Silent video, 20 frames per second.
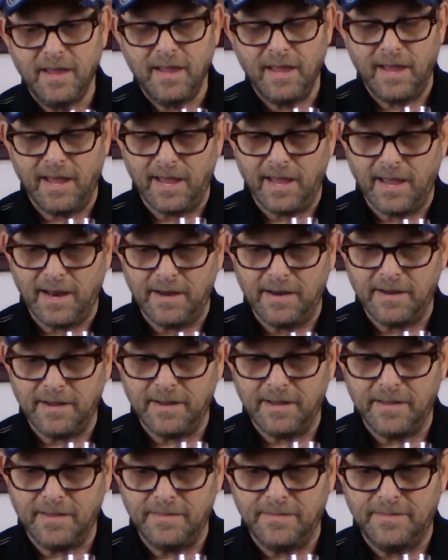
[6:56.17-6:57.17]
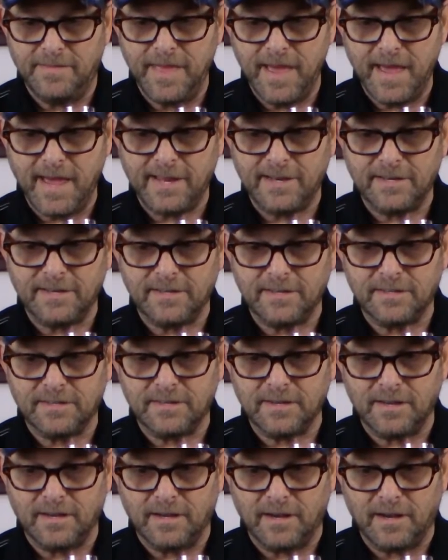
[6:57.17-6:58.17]
and that
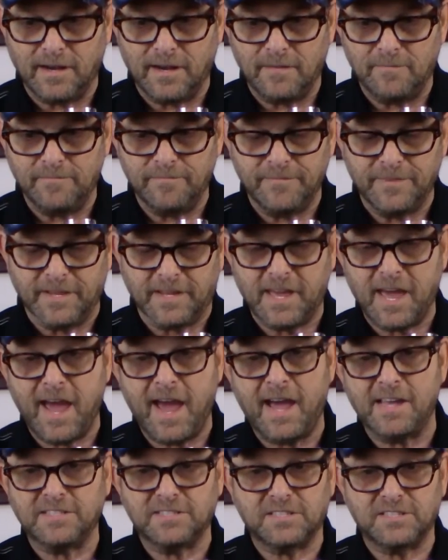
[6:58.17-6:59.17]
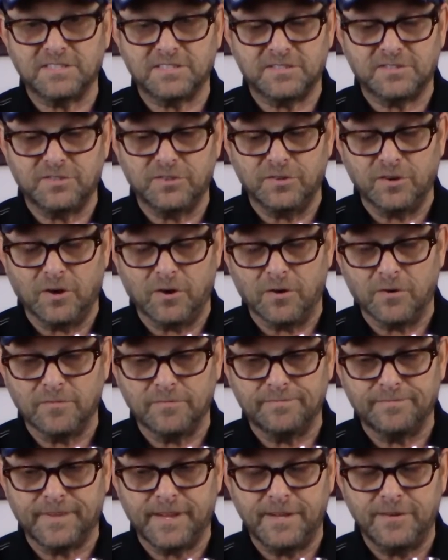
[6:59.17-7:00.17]
the casks
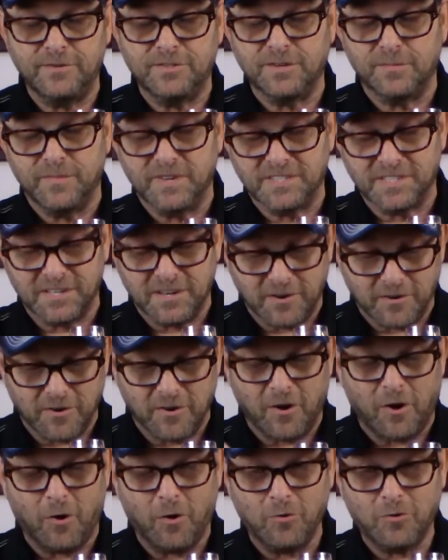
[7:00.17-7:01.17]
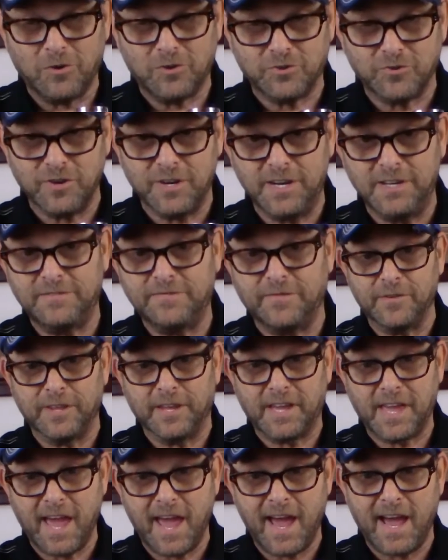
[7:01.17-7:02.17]
they use the Mizunara oak tree
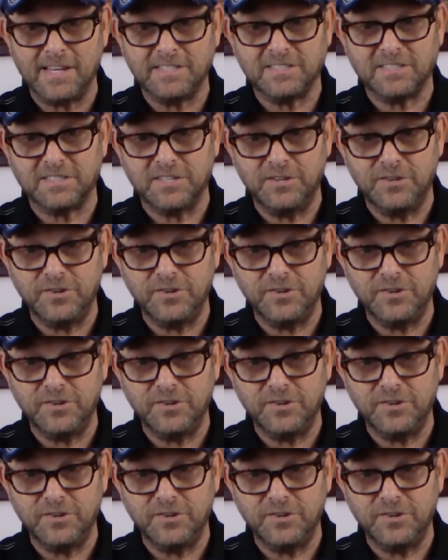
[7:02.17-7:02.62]
the casks.